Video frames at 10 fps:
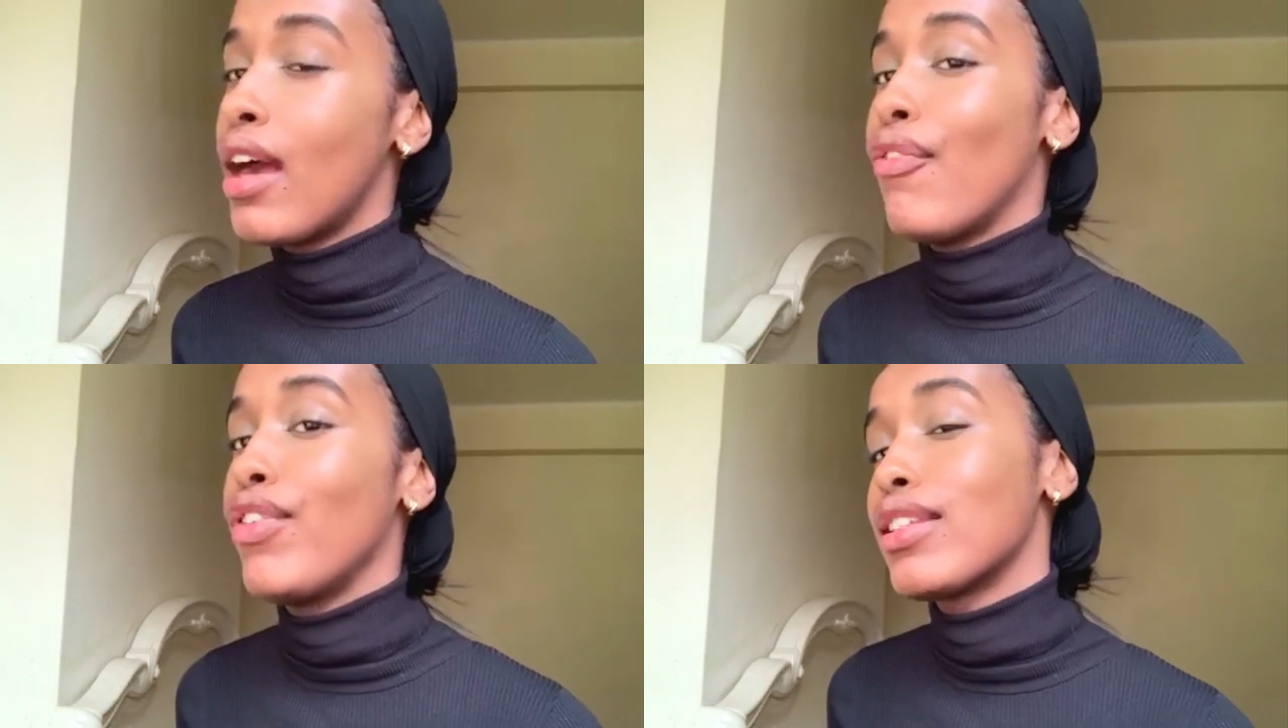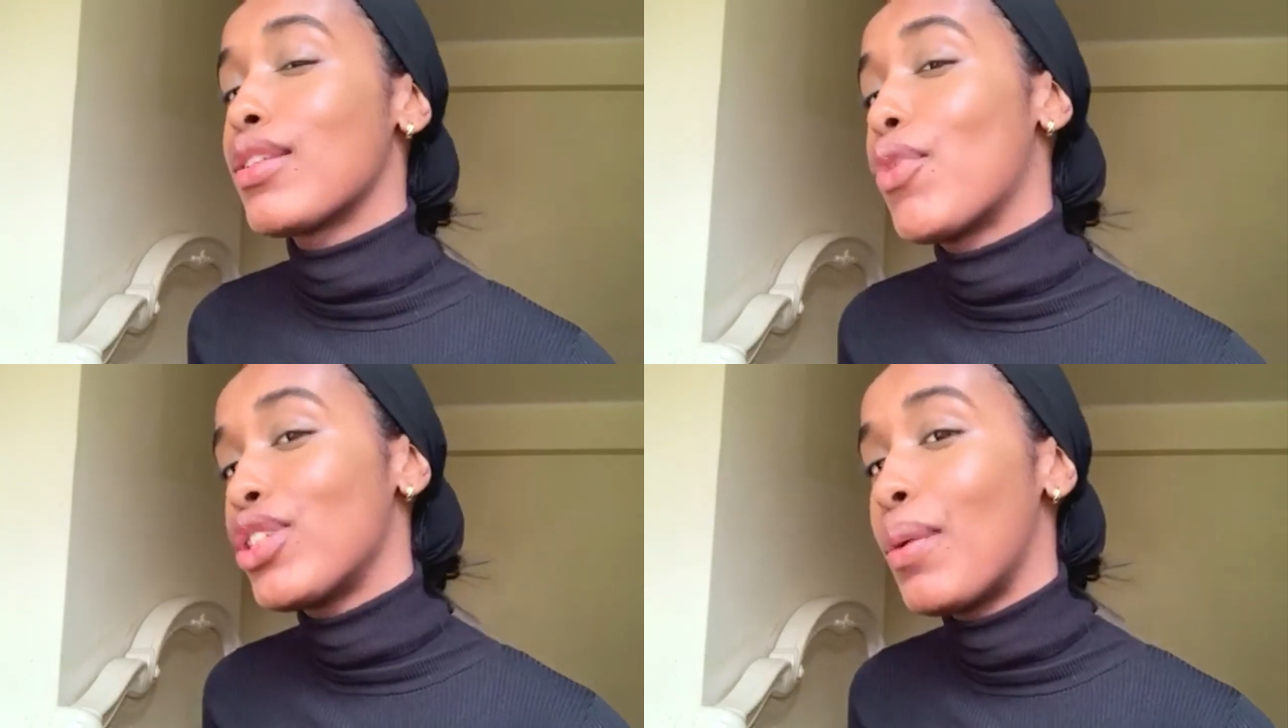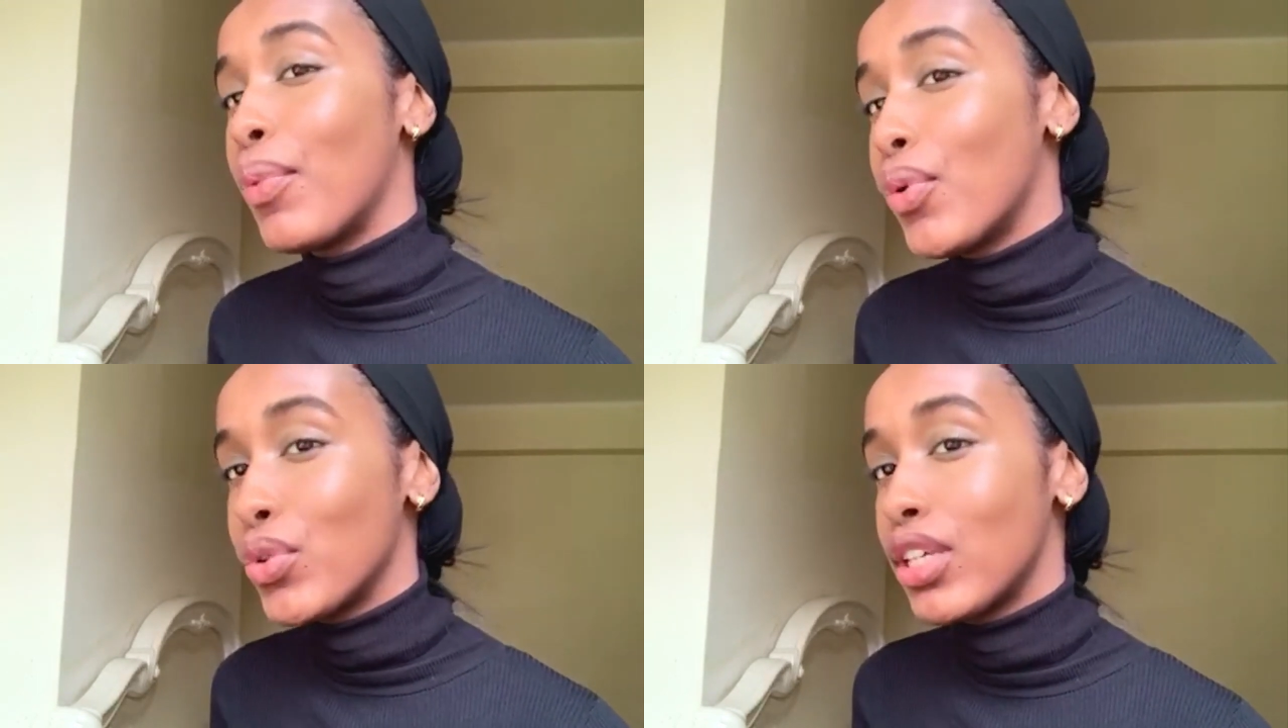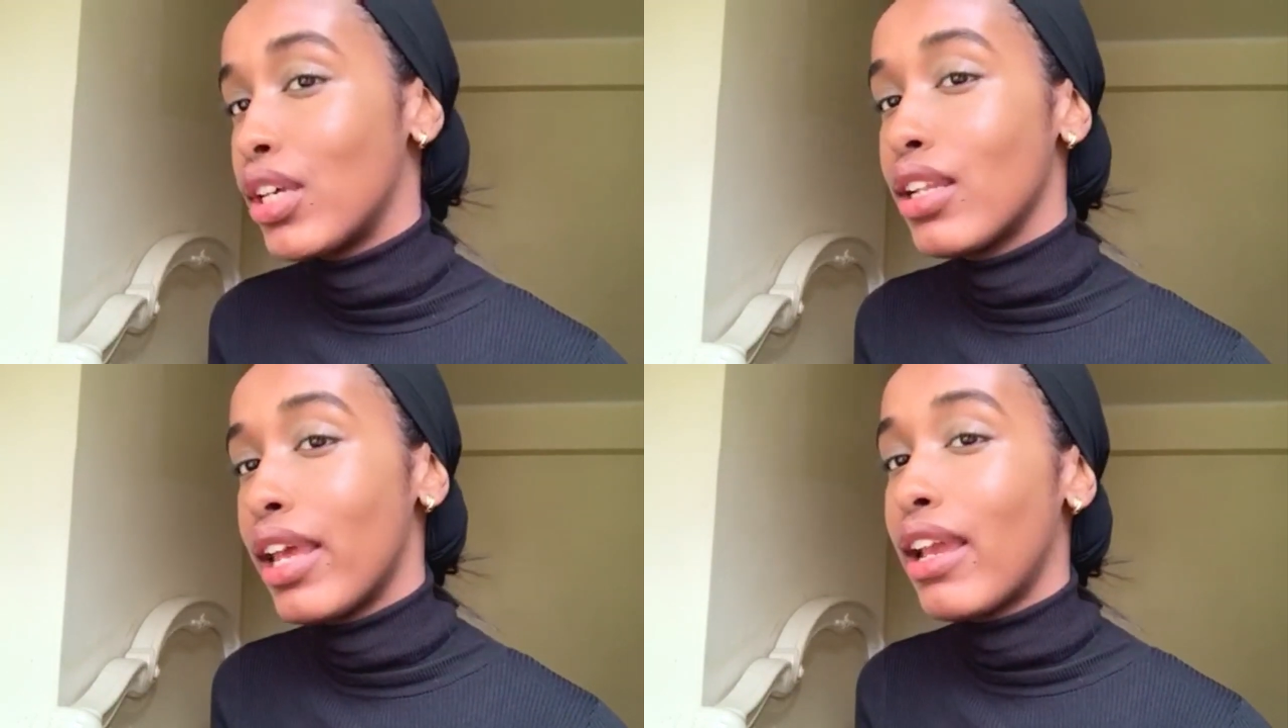I think that's the most
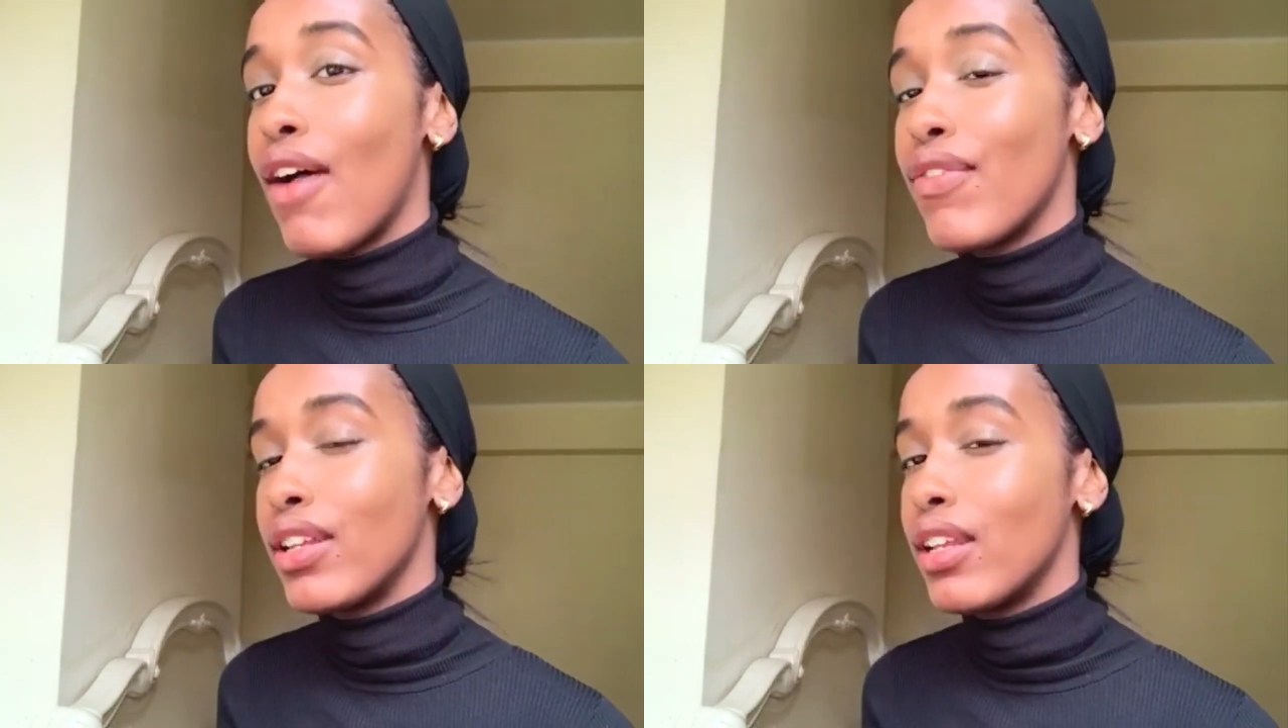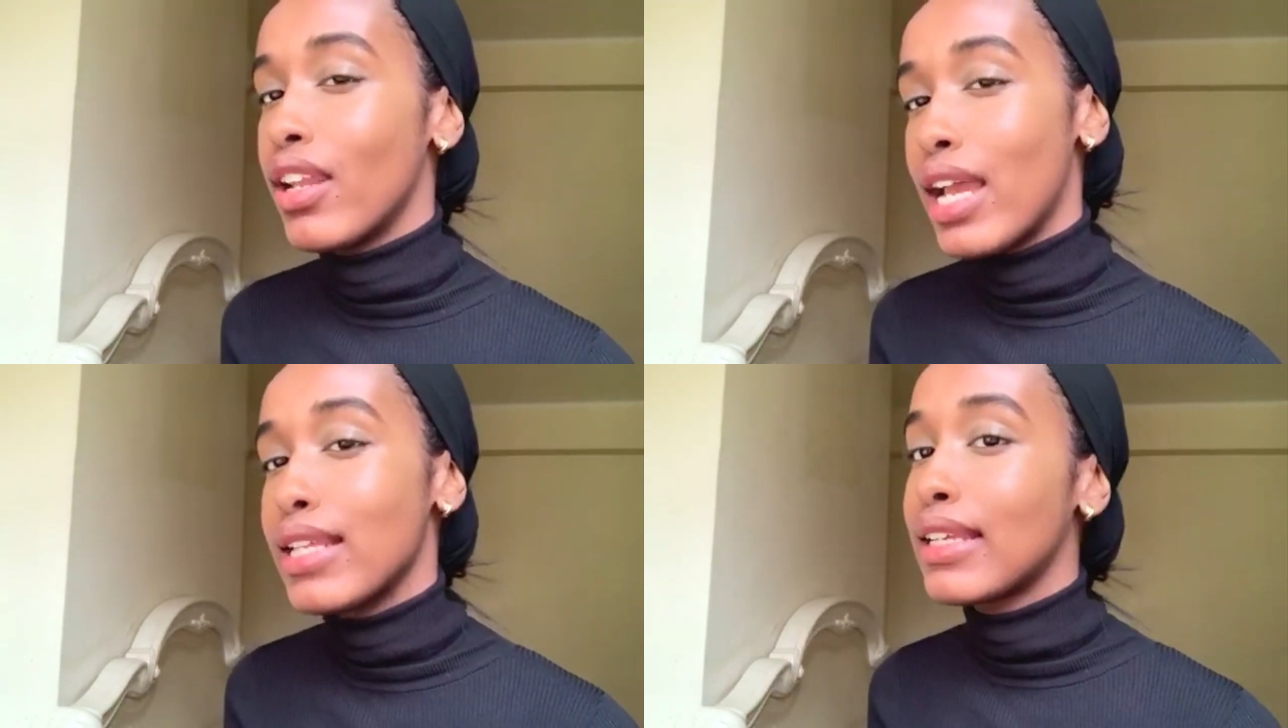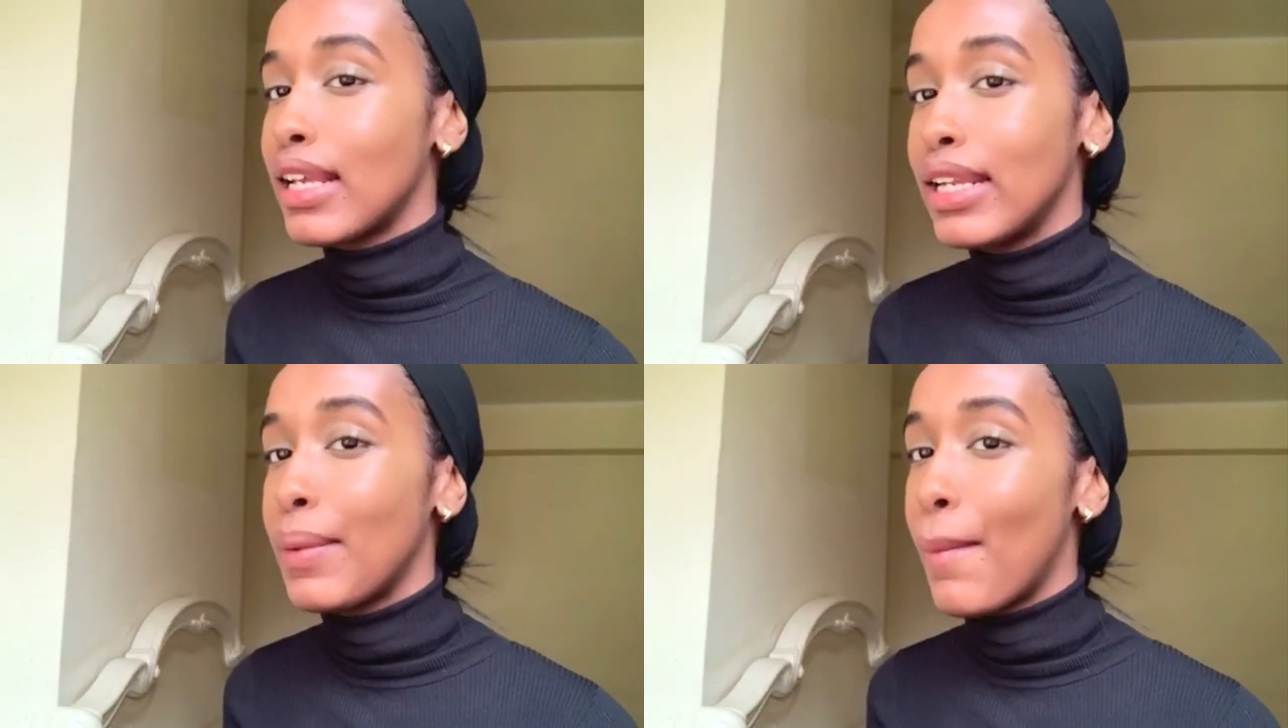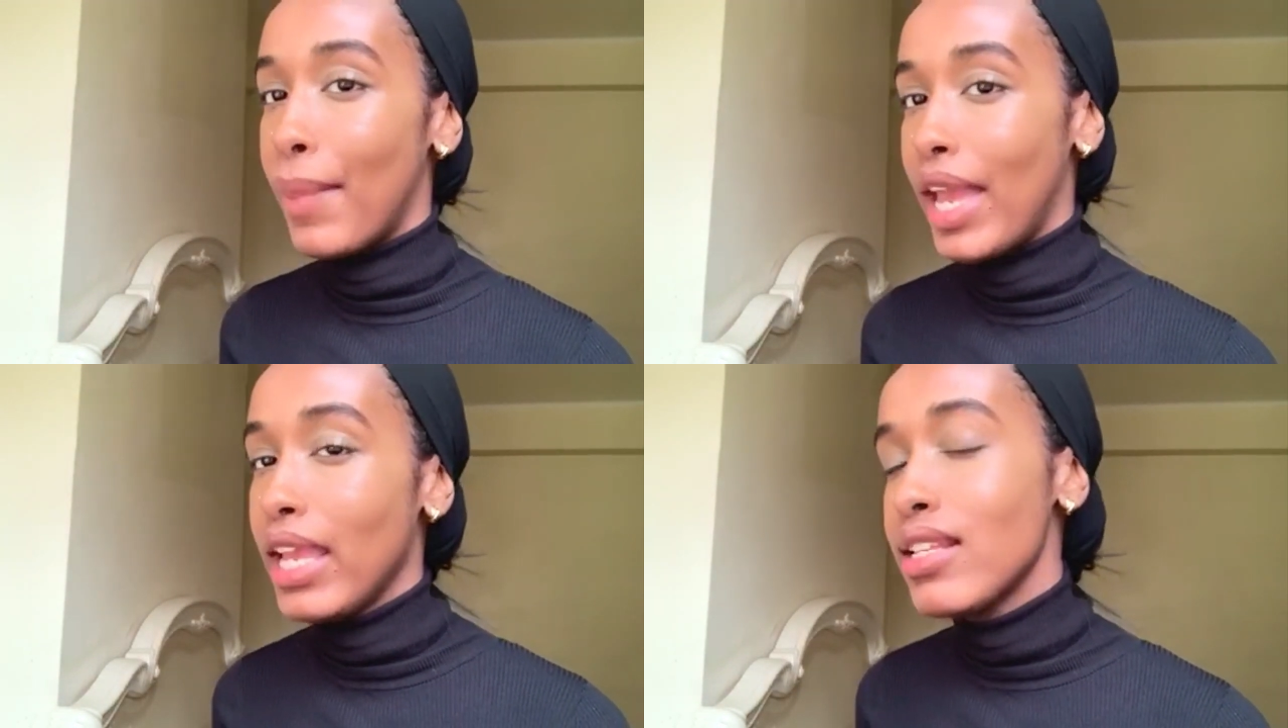important, like having a nice clean
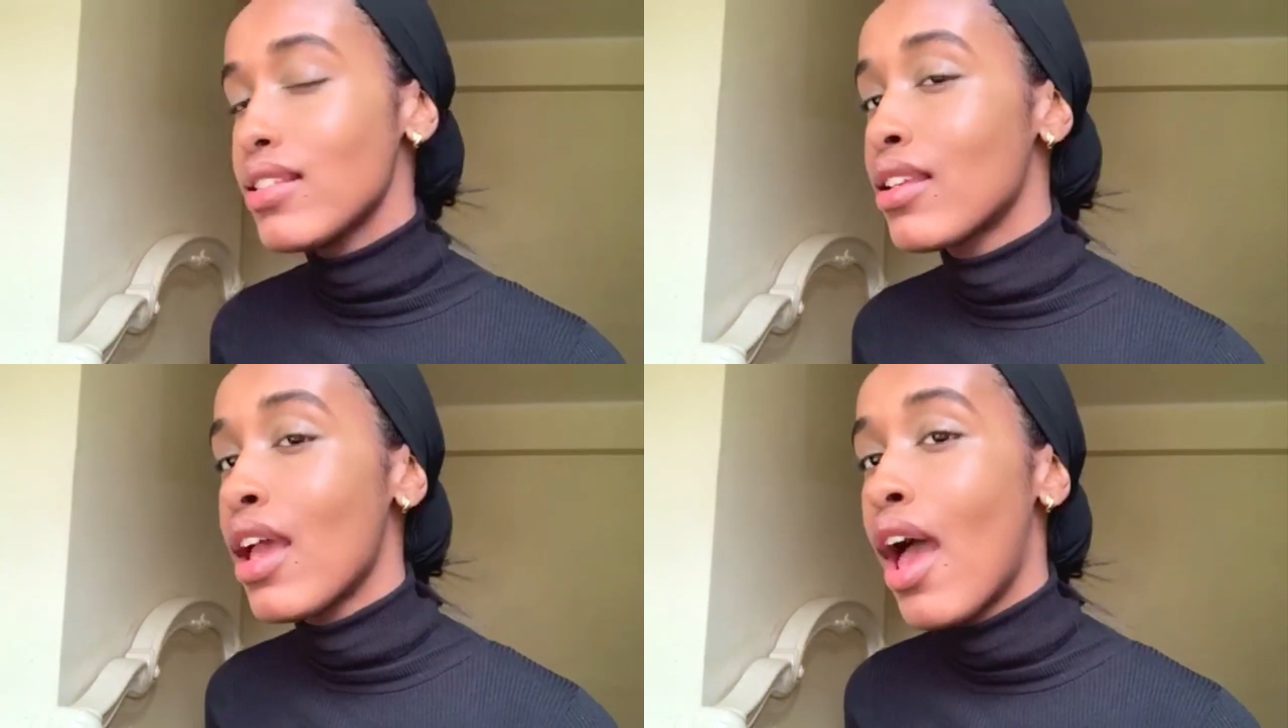base.